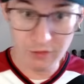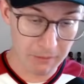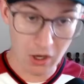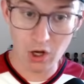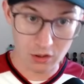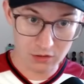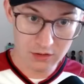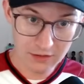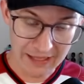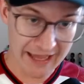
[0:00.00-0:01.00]
the ball
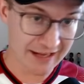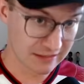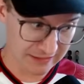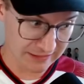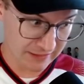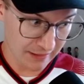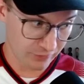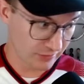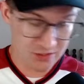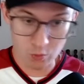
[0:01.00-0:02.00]
at an elite
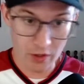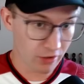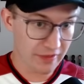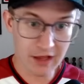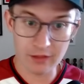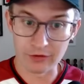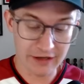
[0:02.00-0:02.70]
level. It's one or the other.